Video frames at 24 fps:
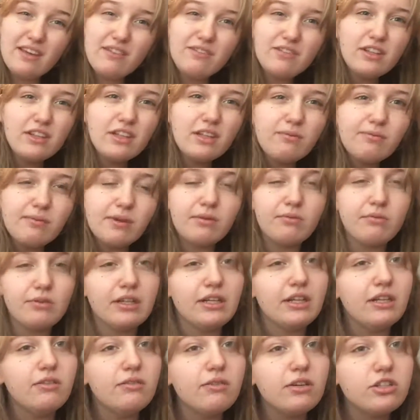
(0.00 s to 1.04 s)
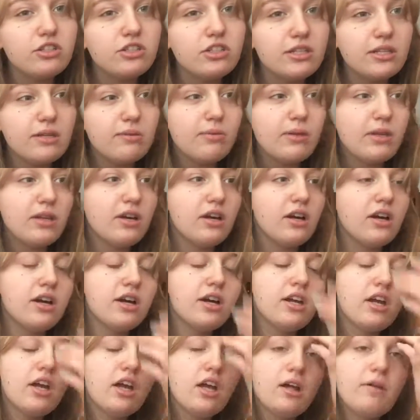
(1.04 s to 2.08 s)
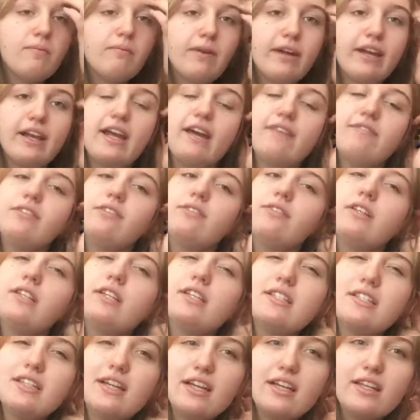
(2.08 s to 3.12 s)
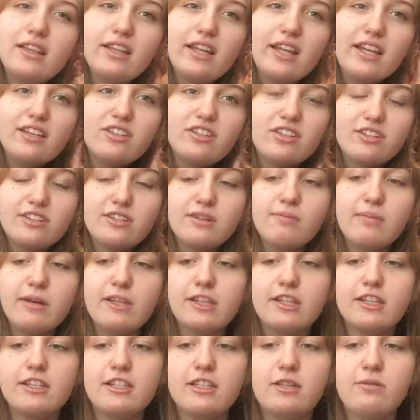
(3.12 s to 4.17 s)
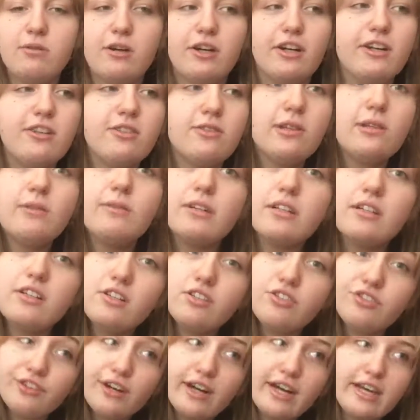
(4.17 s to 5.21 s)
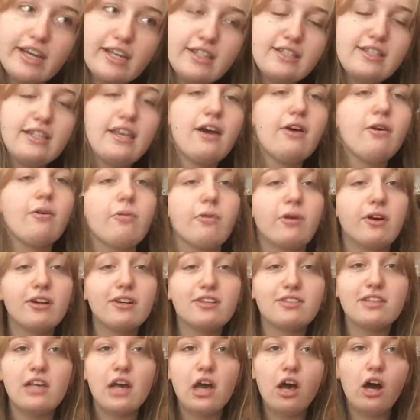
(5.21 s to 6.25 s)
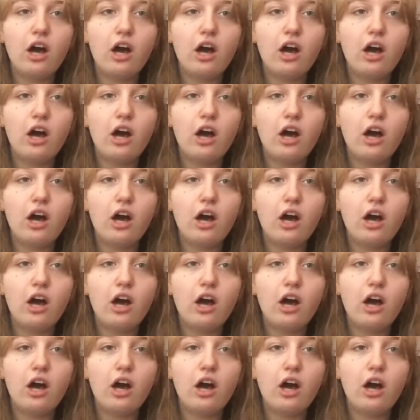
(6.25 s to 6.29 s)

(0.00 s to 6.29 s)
I've done like my Reading Rush TBR, but I haven't really done like just a monthly TBR and so I want to try it, see how it works.